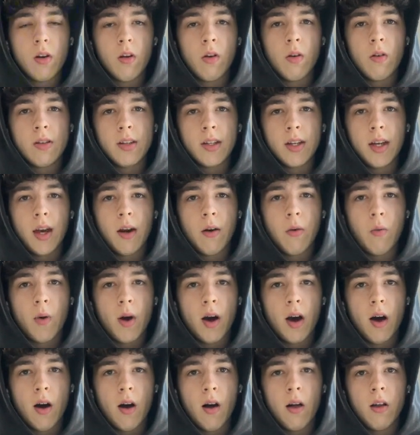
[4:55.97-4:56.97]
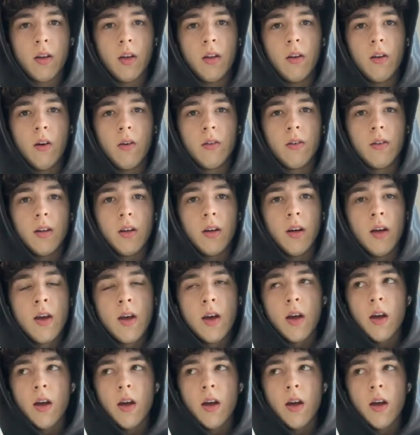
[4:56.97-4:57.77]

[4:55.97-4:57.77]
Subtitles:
to get well, to